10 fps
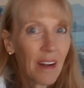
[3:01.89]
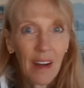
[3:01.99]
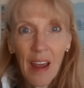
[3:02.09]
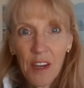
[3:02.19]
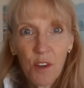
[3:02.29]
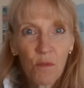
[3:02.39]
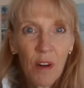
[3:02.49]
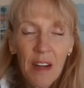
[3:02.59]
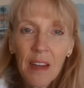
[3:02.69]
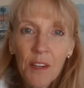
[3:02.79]
like you
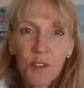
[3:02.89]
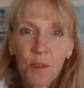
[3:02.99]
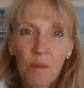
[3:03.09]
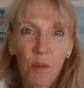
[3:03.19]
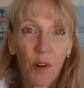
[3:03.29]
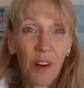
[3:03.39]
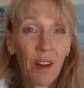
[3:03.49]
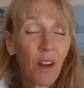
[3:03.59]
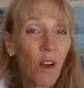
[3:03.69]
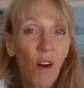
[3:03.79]
read a history book,
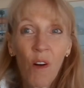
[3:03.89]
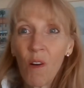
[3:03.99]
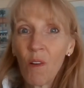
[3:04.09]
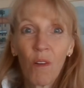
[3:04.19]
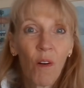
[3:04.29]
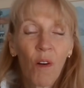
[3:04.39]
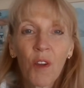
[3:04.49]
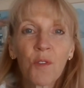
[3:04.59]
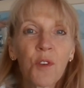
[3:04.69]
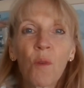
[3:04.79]
or
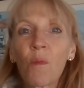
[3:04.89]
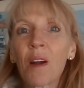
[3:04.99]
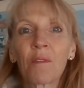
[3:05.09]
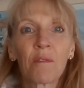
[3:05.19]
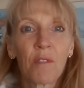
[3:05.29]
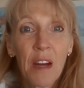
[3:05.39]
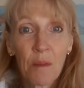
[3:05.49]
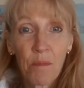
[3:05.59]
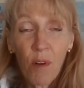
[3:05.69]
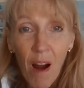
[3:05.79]
you don't want to read
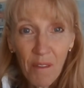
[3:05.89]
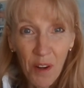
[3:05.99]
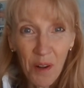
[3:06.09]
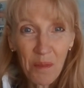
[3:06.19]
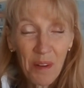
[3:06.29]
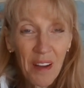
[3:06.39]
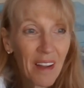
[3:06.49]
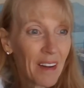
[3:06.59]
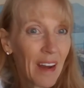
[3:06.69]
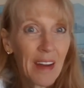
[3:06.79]
a proverb
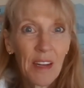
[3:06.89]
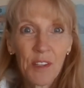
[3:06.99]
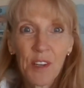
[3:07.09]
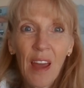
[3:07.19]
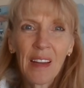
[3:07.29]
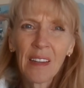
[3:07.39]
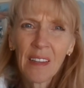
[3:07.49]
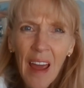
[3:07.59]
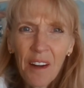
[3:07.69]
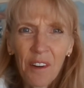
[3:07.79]
like it's like a
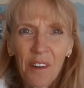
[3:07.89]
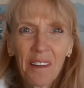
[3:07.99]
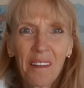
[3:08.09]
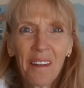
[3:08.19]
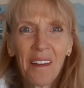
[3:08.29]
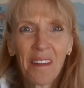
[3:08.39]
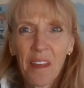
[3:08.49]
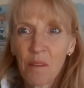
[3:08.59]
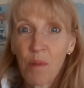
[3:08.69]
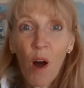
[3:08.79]
letter
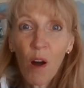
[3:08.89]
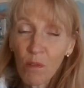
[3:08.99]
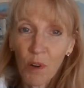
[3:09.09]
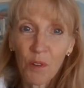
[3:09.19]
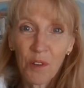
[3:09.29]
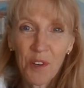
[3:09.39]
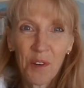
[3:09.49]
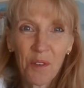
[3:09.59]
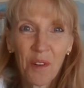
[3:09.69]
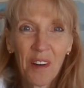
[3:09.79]
that Paul wrote
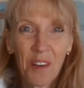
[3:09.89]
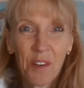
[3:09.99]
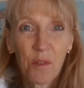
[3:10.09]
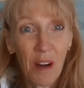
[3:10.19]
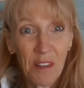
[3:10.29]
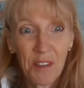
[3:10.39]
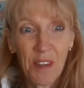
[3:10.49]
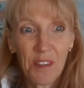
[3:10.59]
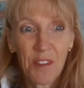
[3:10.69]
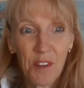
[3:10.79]
to us
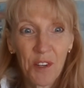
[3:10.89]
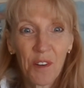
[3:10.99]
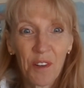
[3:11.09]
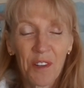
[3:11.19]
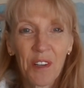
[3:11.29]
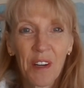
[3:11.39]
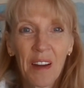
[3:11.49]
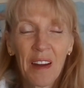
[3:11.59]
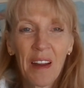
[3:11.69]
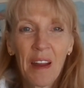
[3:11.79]
as the church.
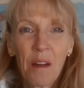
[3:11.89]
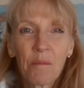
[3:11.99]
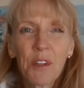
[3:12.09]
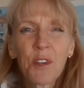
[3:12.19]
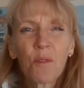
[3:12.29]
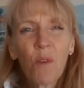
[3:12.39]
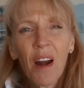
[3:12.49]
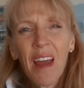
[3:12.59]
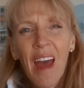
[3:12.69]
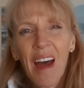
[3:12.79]
But you
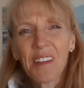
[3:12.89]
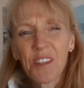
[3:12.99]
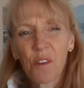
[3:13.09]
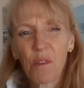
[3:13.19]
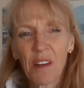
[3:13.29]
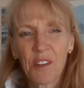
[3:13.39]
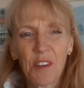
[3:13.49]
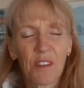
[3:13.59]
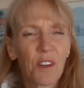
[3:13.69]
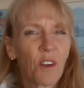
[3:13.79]
want to ask
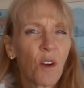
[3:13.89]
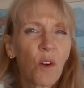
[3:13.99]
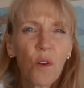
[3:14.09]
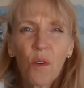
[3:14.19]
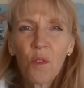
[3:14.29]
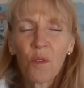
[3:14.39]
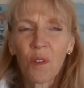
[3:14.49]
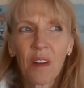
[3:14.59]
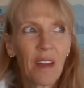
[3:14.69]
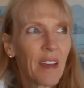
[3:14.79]
questions.
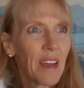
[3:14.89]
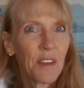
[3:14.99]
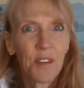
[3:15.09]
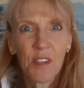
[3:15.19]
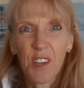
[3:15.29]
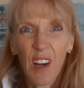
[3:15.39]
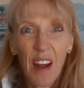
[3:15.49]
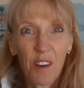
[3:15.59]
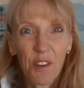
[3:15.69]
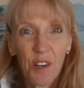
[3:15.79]
Who is this
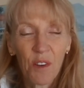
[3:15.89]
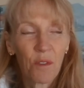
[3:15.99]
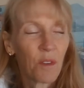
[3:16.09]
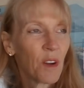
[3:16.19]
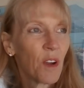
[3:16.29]
letter to?